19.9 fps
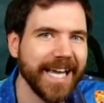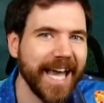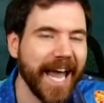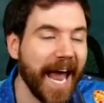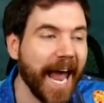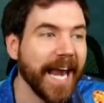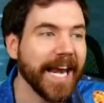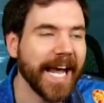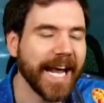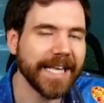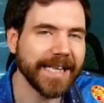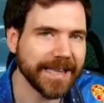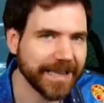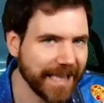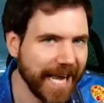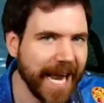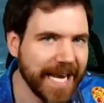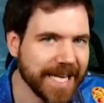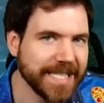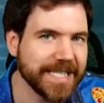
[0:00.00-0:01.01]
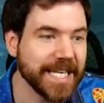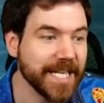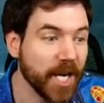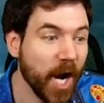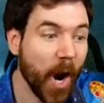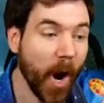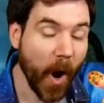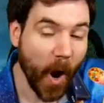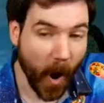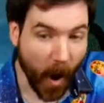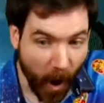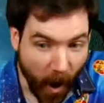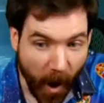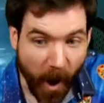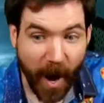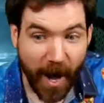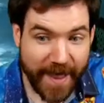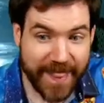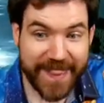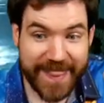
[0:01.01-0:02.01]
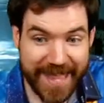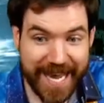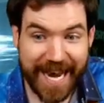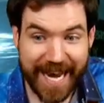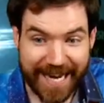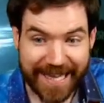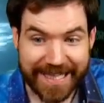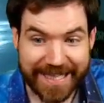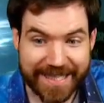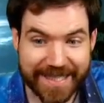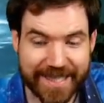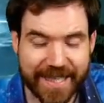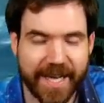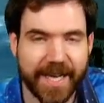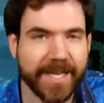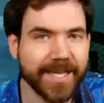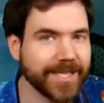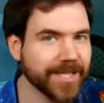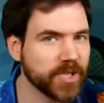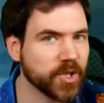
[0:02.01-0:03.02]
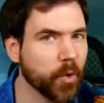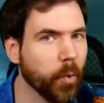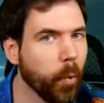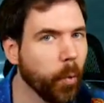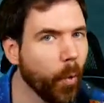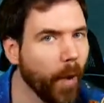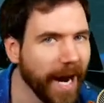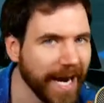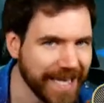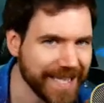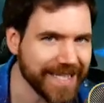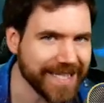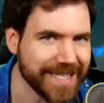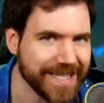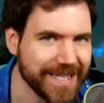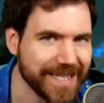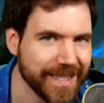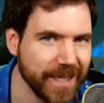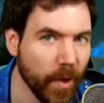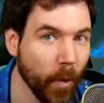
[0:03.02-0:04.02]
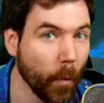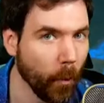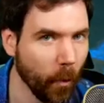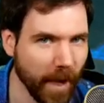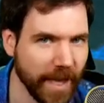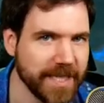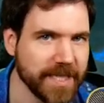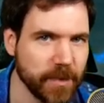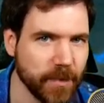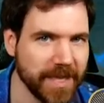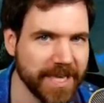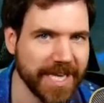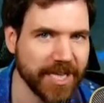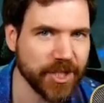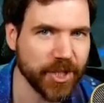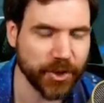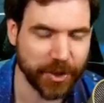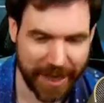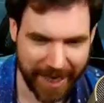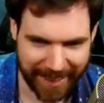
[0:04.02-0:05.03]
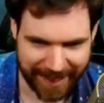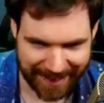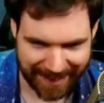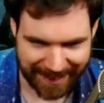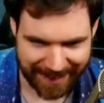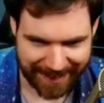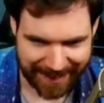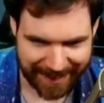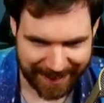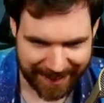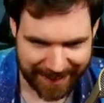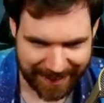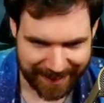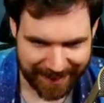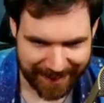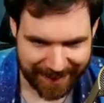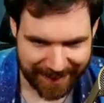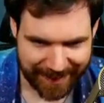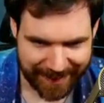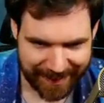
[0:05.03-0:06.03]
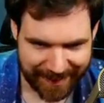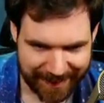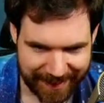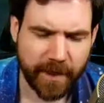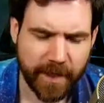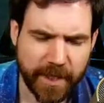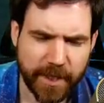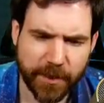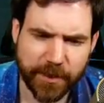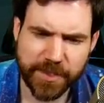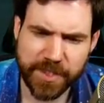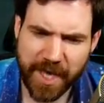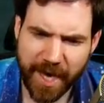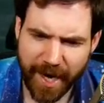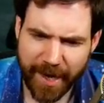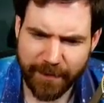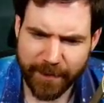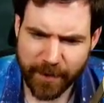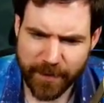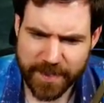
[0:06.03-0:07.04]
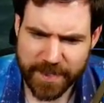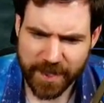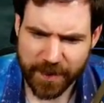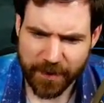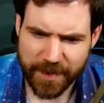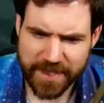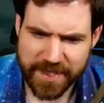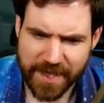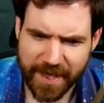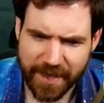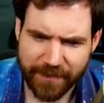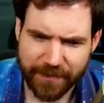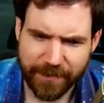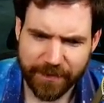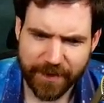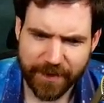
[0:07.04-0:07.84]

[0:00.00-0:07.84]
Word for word: and I landed on this twice, once with each trident. Your timing was always off.